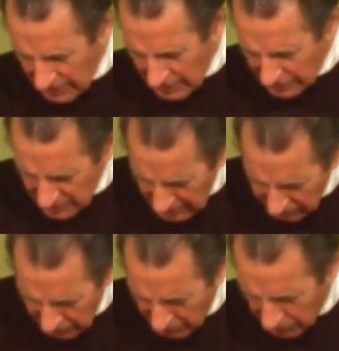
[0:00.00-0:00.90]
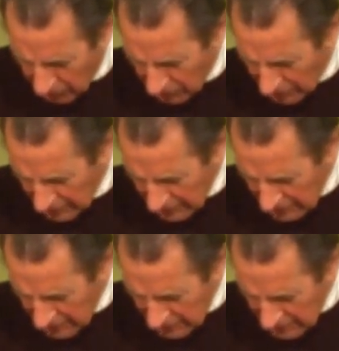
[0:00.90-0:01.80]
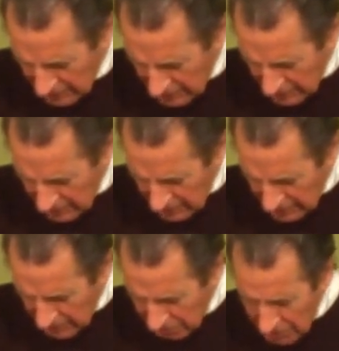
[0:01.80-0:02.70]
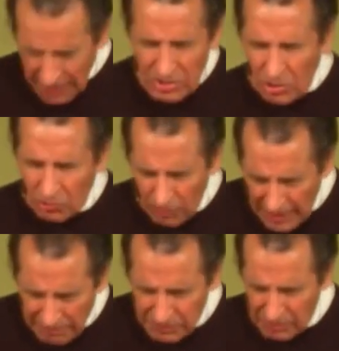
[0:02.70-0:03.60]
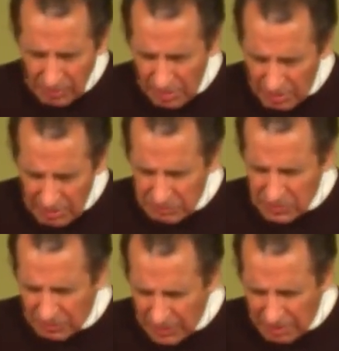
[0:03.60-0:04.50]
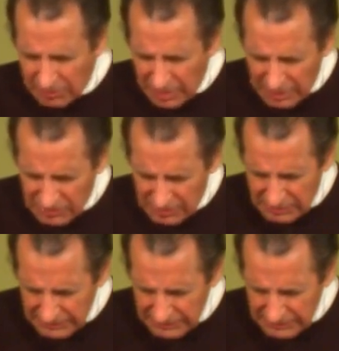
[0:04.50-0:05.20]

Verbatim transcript: as never before. May you wrap your arms around us